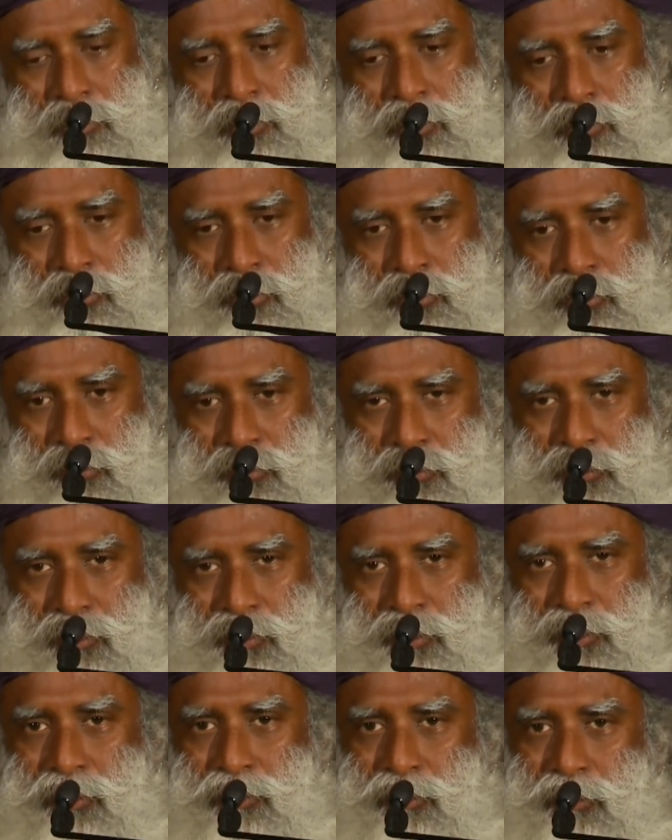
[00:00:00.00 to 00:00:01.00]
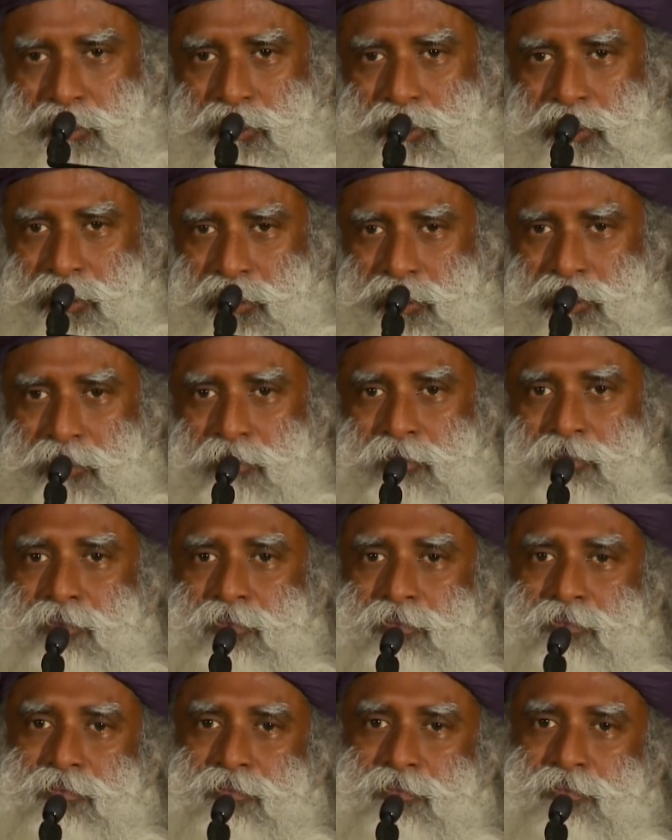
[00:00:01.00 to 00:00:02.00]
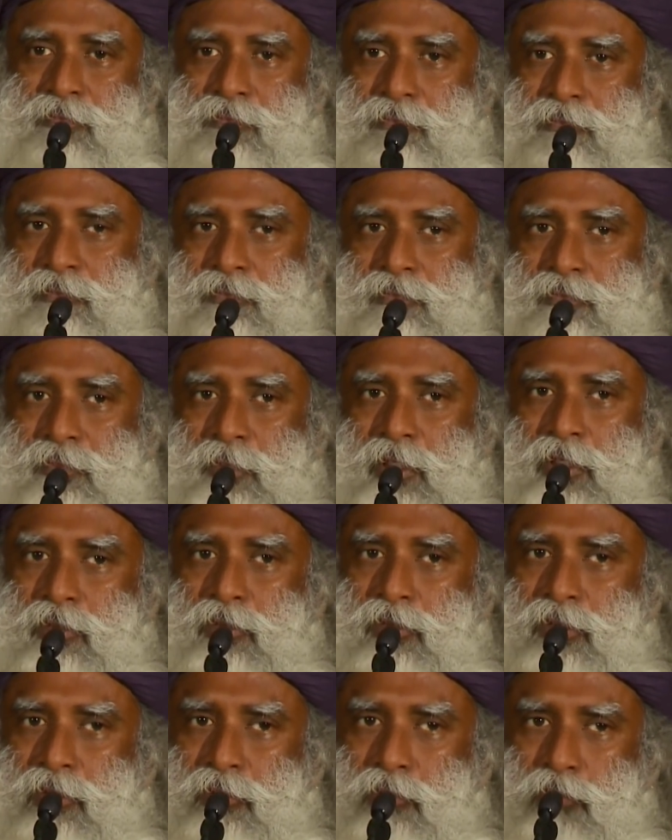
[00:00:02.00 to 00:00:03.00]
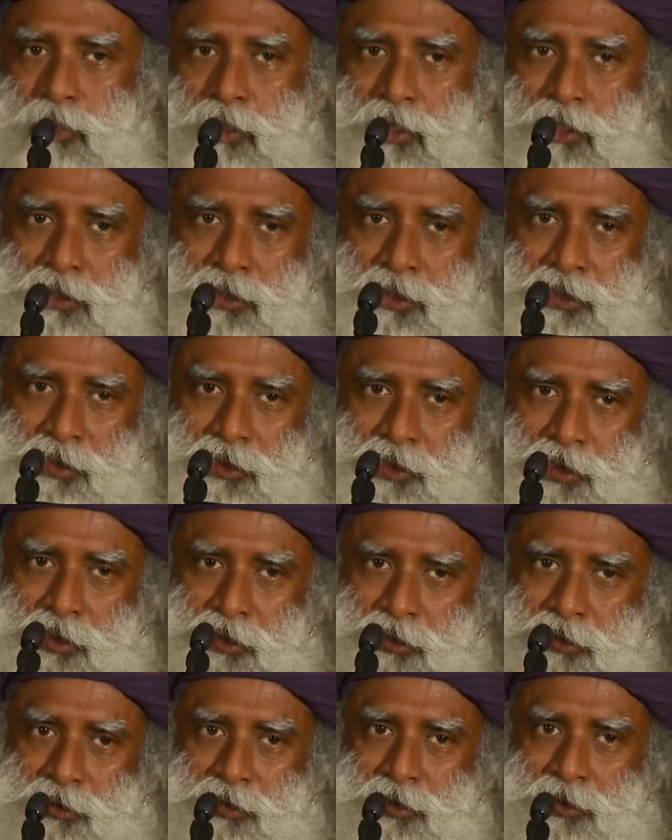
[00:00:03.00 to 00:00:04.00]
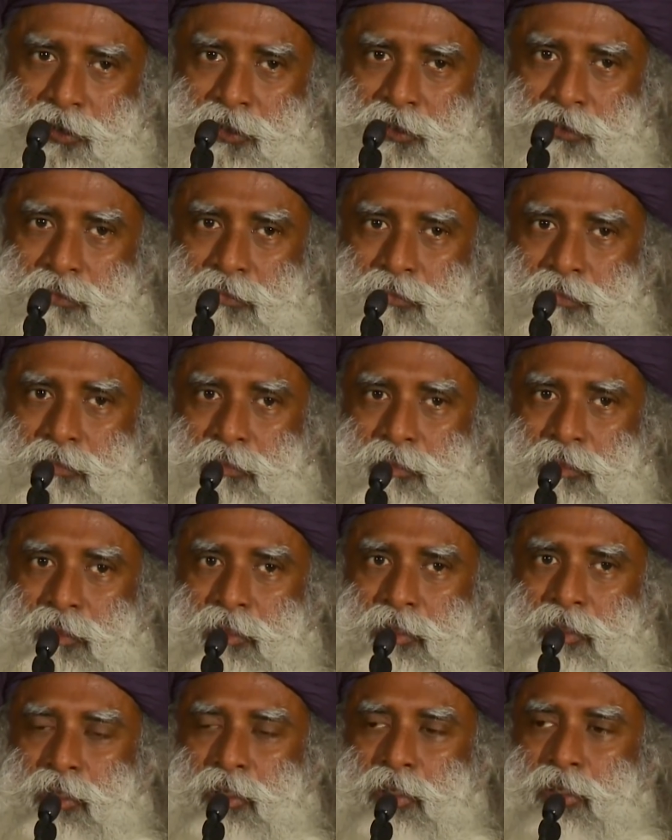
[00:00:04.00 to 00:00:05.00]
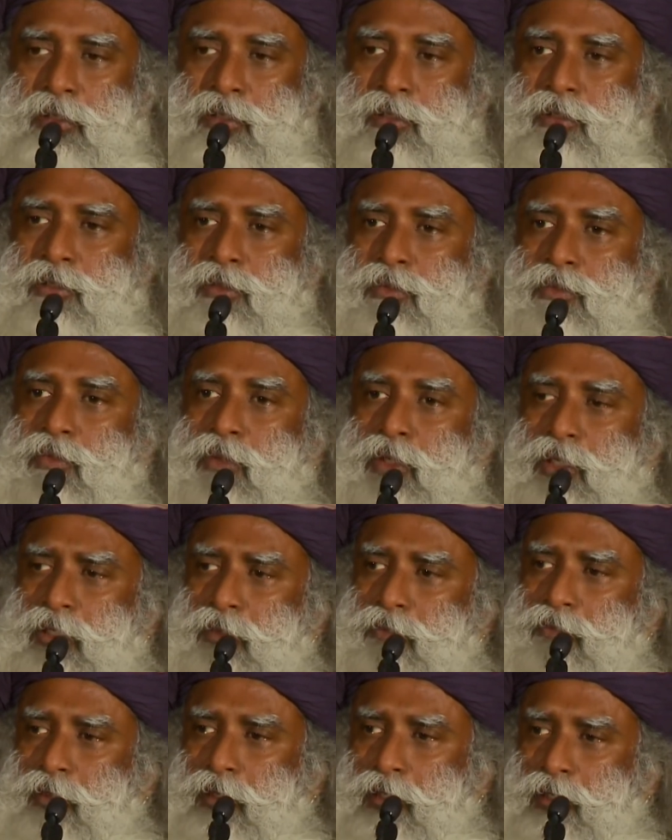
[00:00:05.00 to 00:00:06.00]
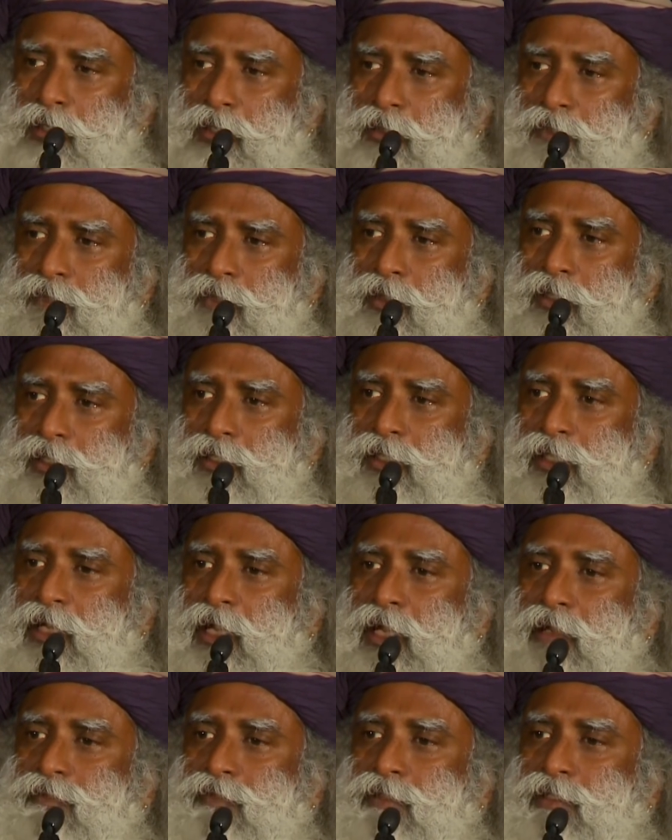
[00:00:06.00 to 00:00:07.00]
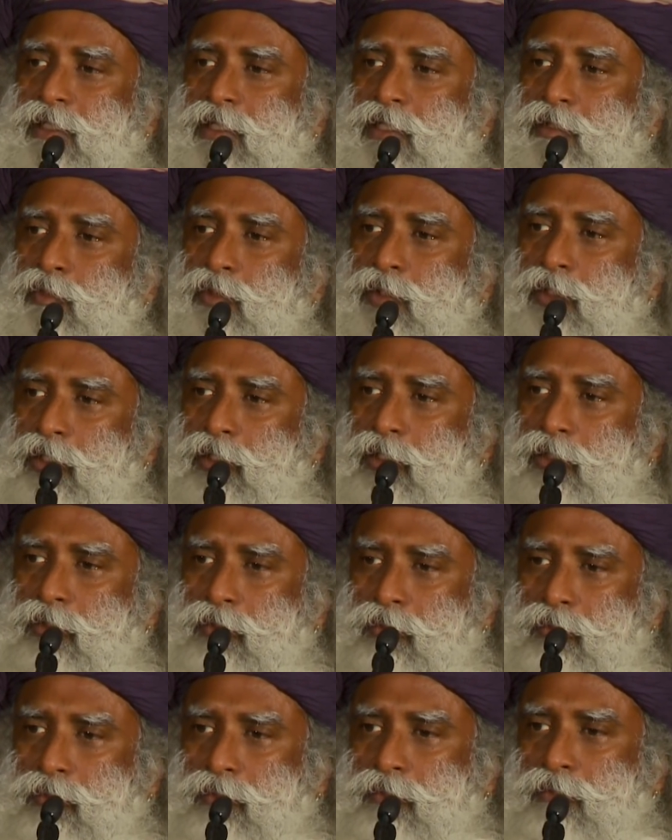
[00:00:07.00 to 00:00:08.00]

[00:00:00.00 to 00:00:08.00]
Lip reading: introduced into your system. It was implanted in your system. So whatever, if there is a life seed within you,